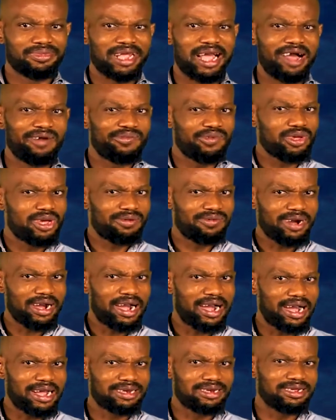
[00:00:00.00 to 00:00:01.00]
Have you ever
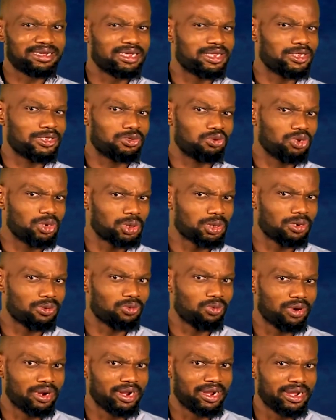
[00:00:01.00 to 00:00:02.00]
had a situation
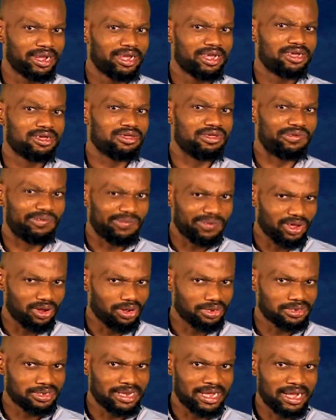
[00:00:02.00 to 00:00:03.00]
where you
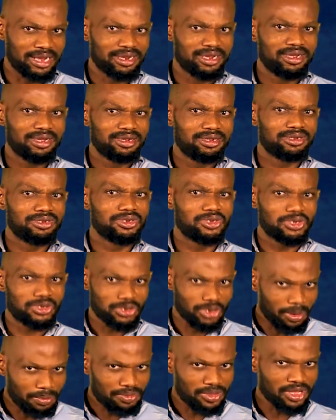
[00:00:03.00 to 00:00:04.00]
felt that
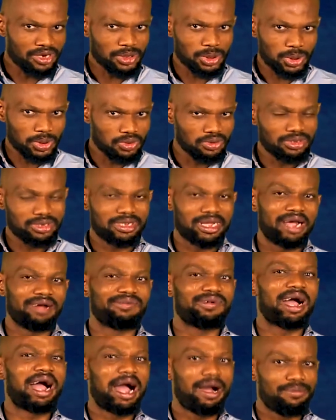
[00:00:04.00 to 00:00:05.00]
something shouldn't have
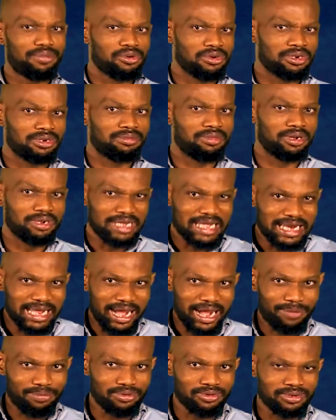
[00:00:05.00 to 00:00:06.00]
happened, but it
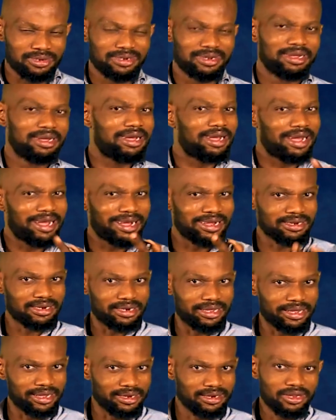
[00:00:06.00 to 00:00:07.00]
happened, and
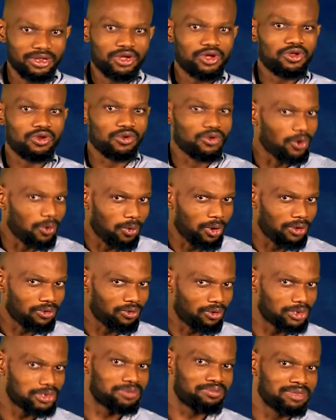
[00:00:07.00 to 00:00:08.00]
then no one
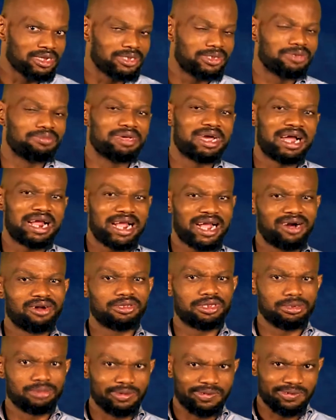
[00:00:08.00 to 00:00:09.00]
was made to be
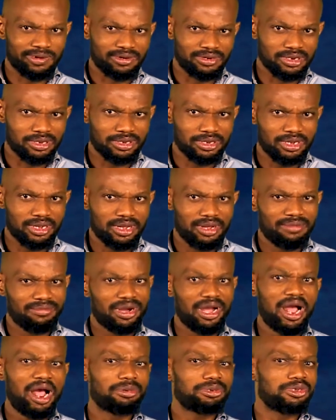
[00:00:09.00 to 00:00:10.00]
accountable for it?
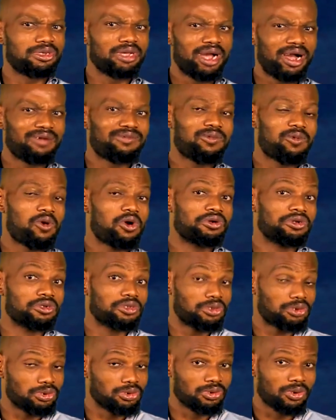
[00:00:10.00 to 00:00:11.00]
Perhaps you have one or
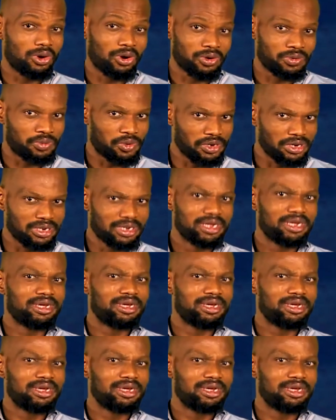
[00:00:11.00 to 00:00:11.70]
two or three.